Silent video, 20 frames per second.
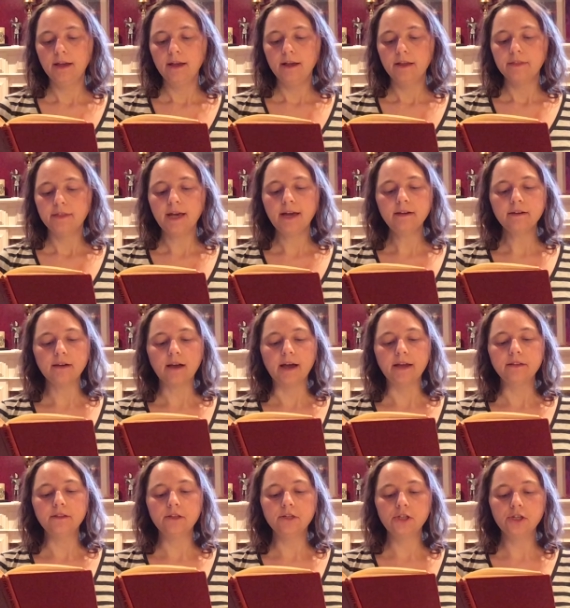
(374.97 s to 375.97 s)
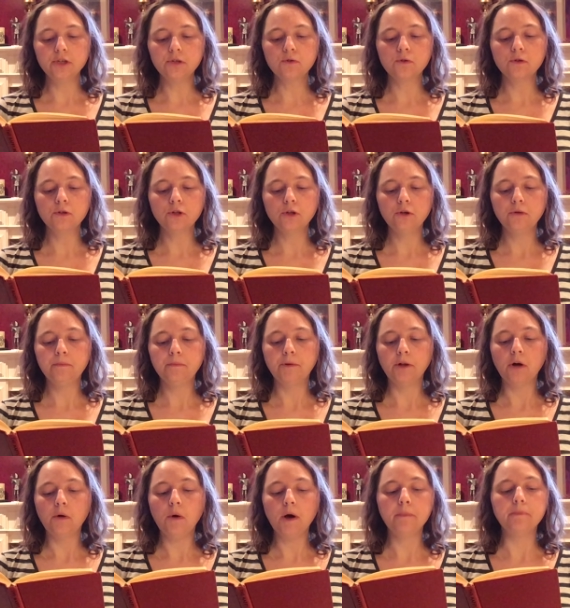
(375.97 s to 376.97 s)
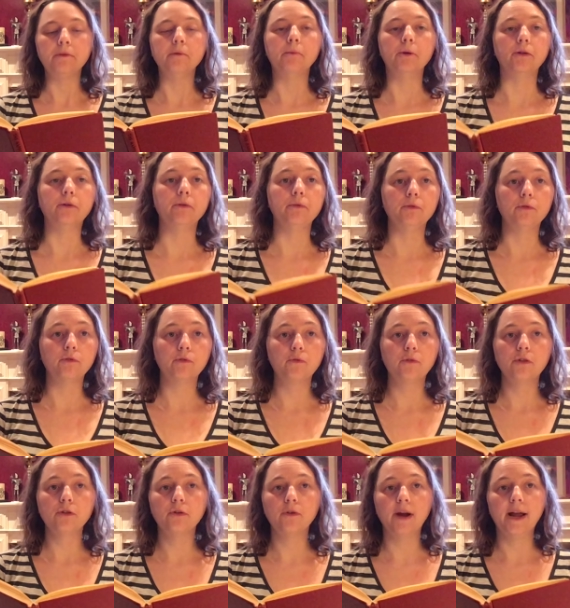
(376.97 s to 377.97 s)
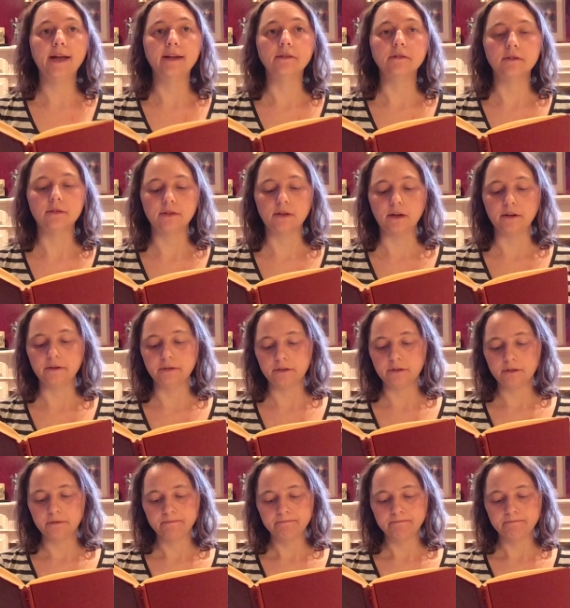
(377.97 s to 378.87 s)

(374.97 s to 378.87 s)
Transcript: That night, the children could blow up the balloons for the grand stunt.